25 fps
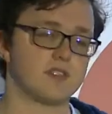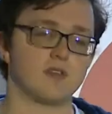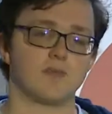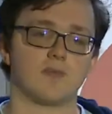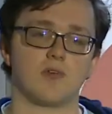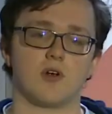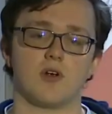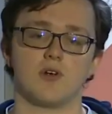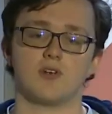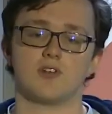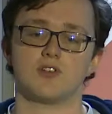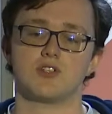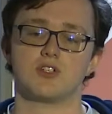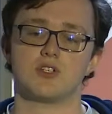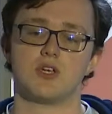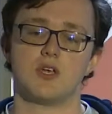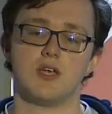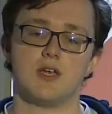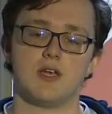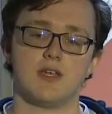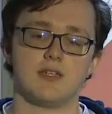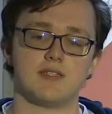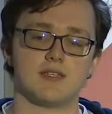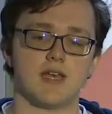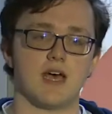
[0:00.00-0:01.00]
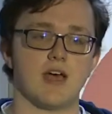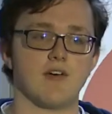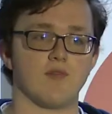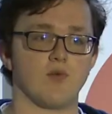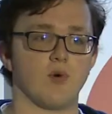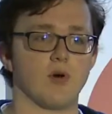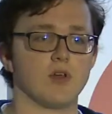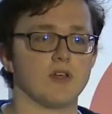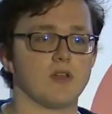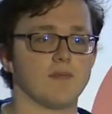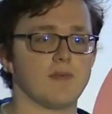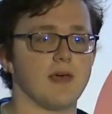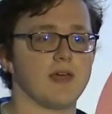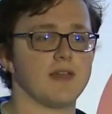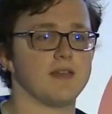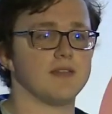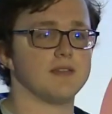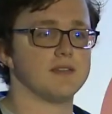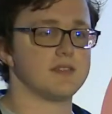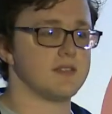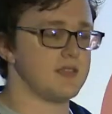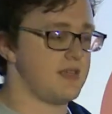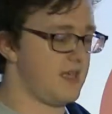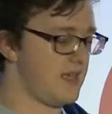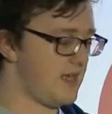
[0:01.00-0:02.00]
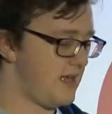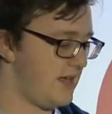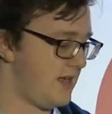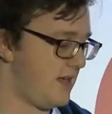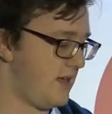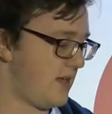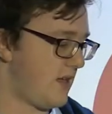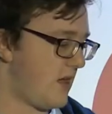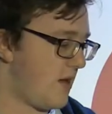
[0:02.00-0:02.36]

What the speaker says: approach to have one dependency here,